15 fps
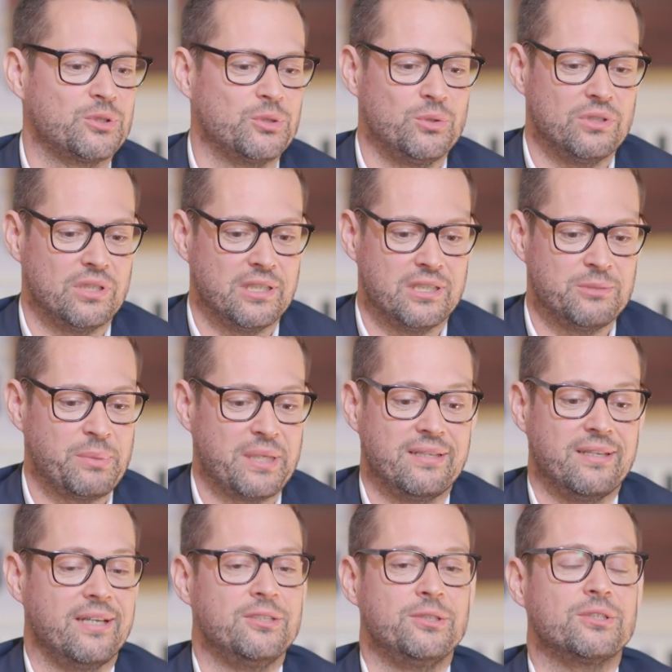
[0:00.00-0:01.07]
So I
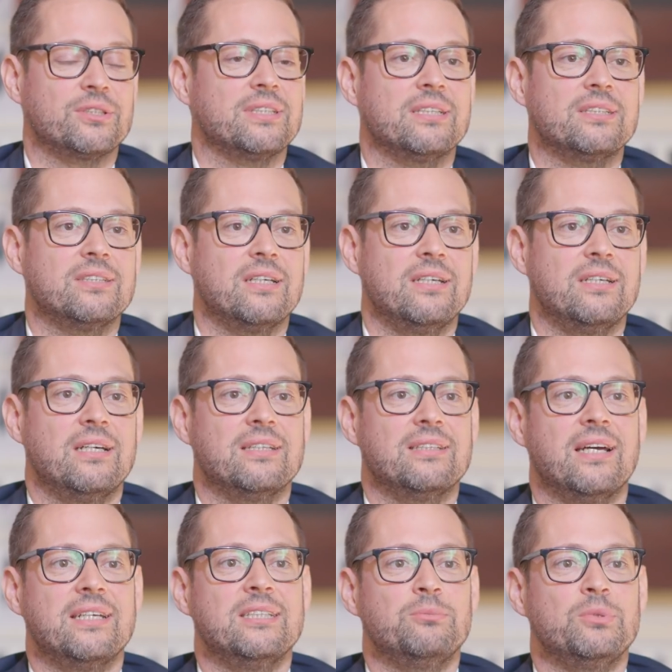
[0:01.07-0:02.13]
spent nine years at
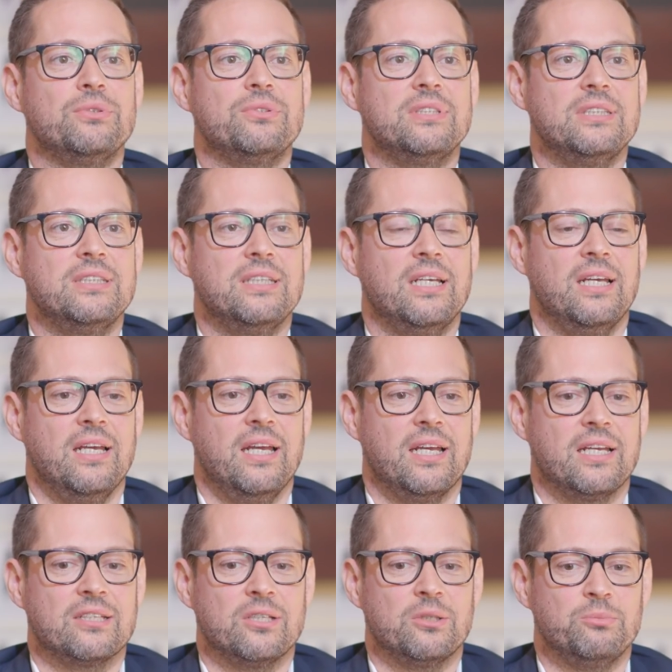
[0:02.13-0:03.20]
at IWC
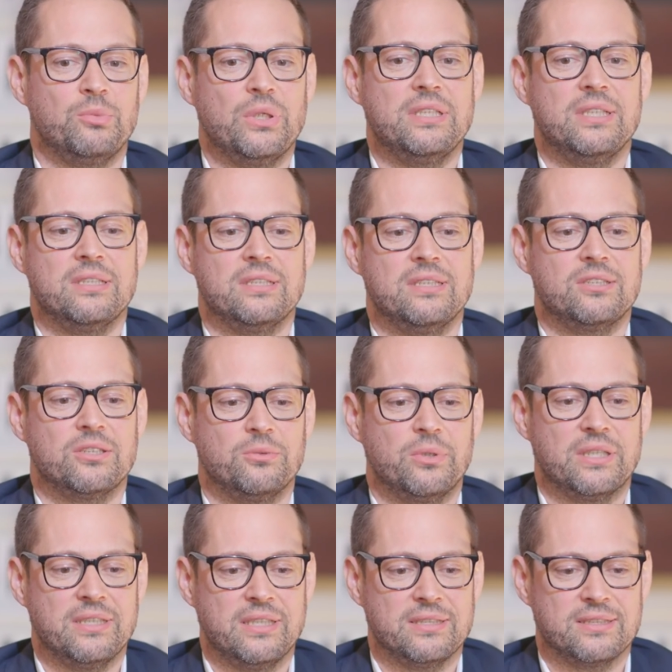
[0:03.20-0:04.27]
and building this
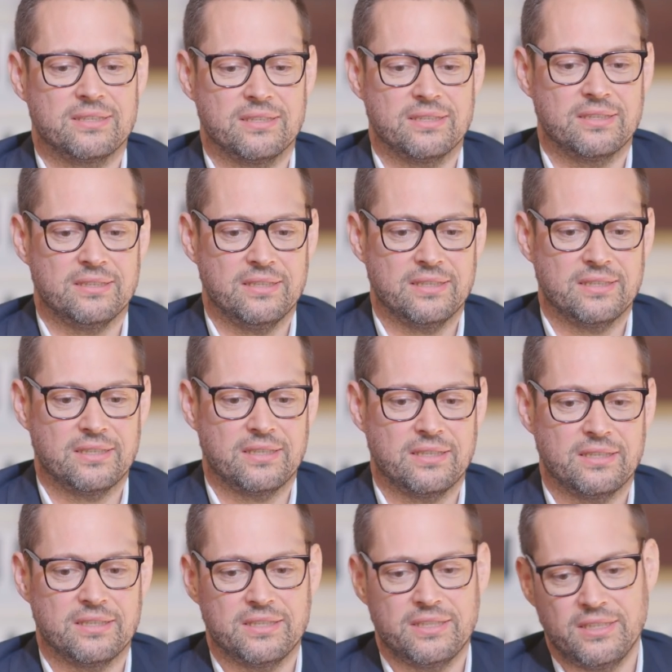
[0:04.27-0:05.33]
awareness and
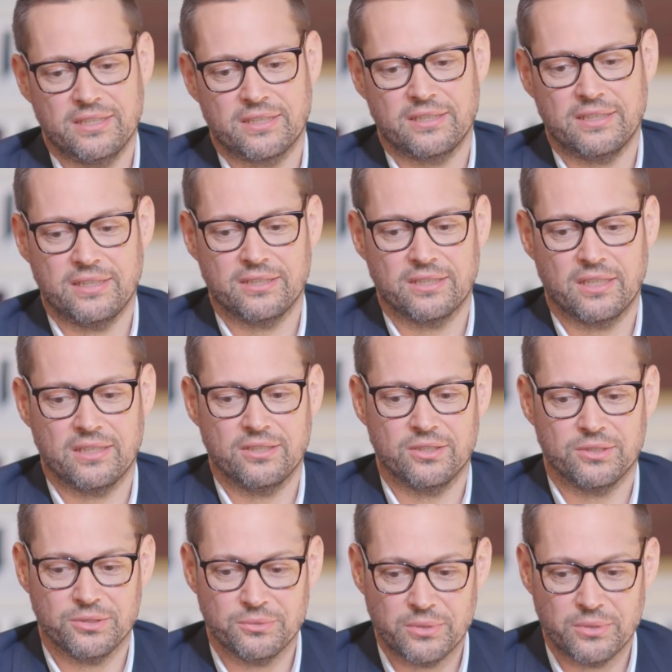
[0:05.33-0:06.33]
here in the, in the